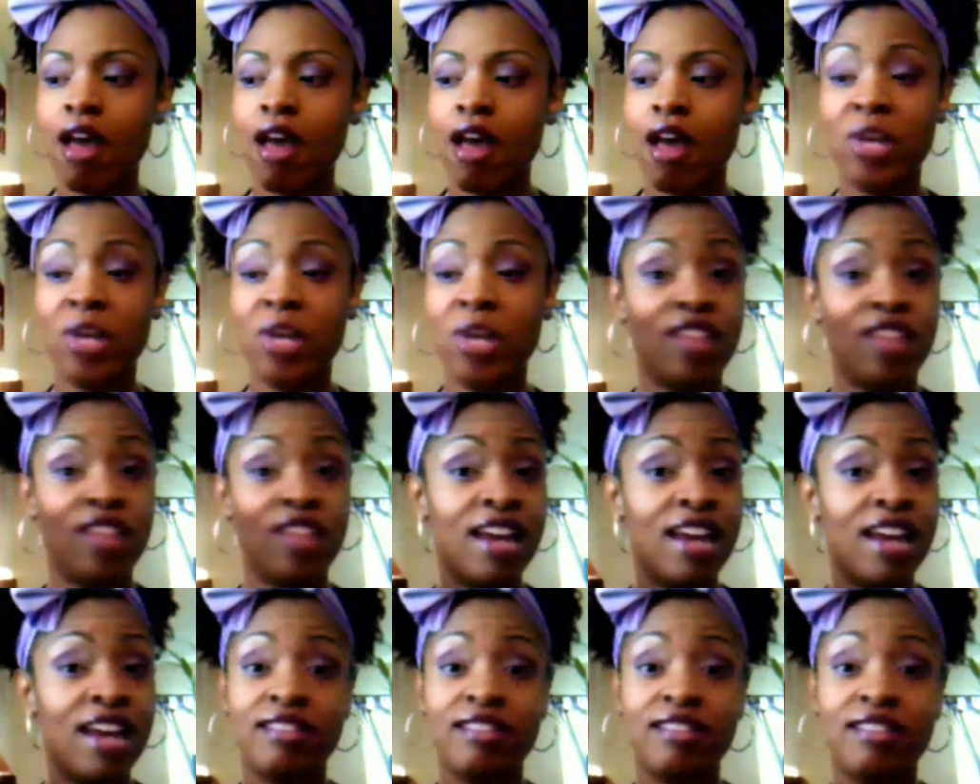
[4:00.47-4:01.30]
But that
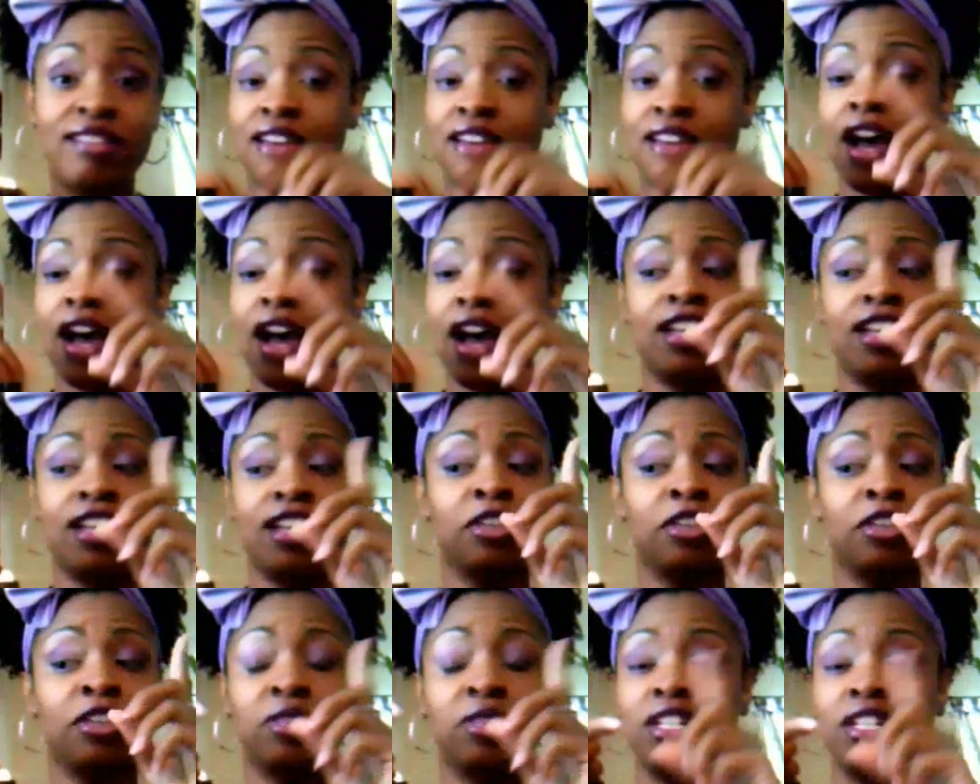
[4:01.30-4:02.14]
is it. I didn't
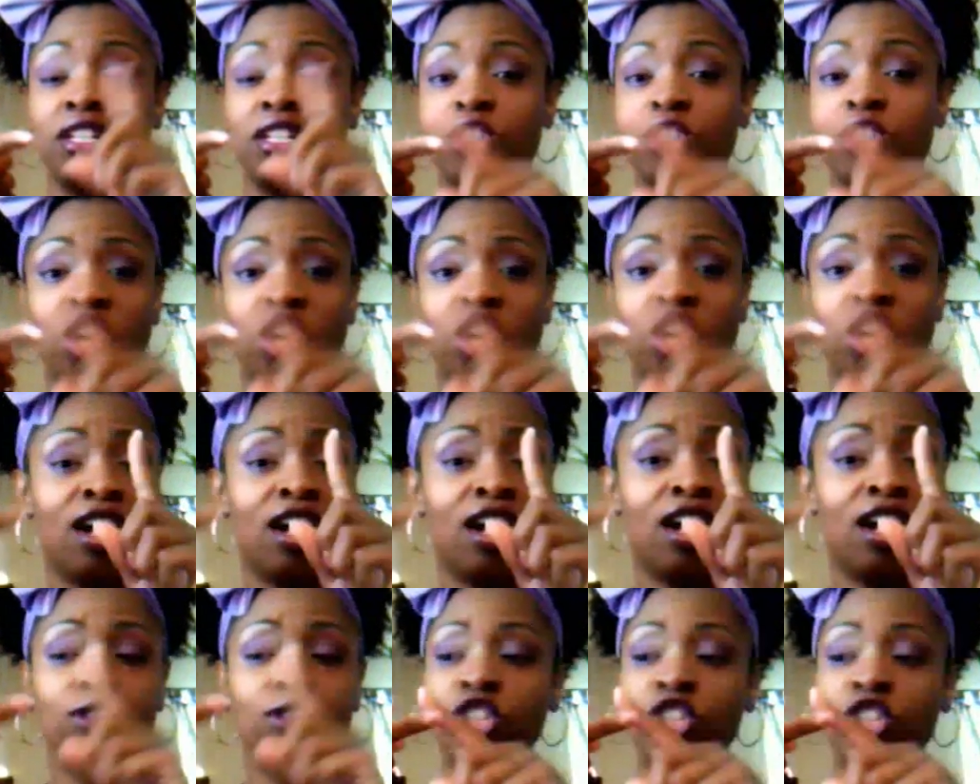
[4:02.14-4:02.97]
use any
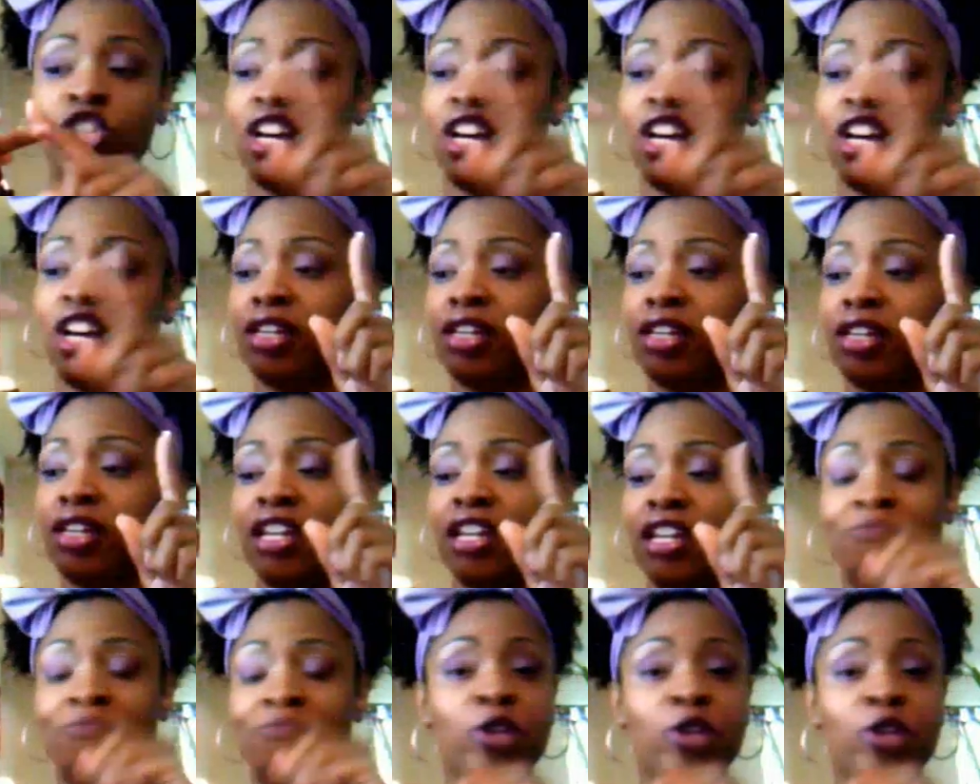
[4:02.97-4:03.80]
gel, jelly,
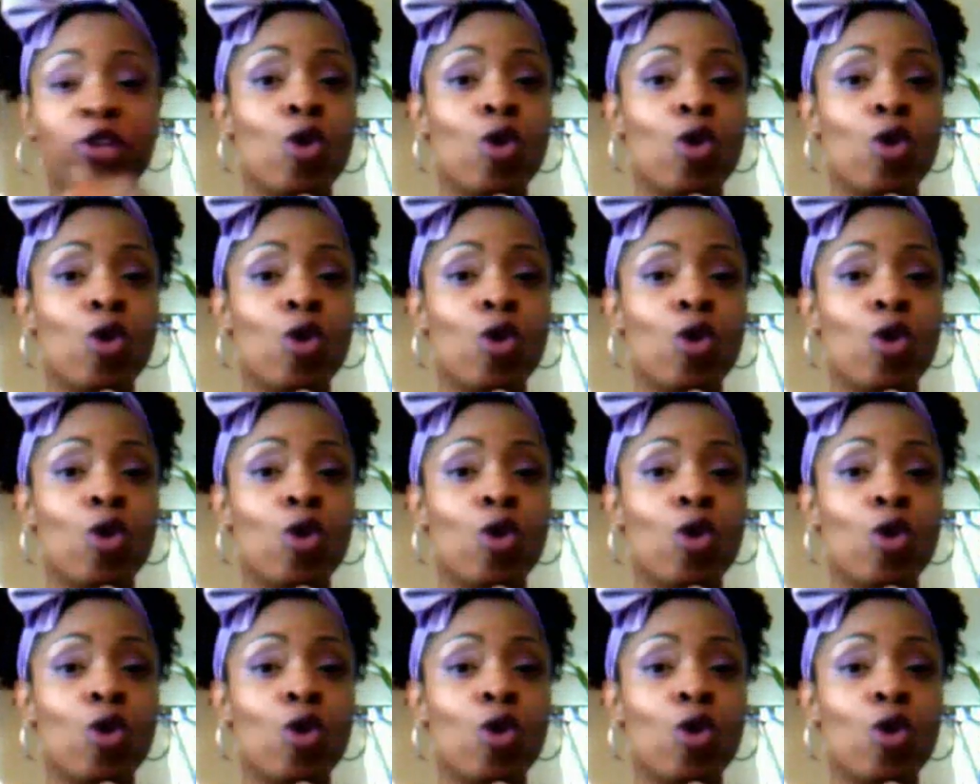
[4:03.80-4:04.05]
no,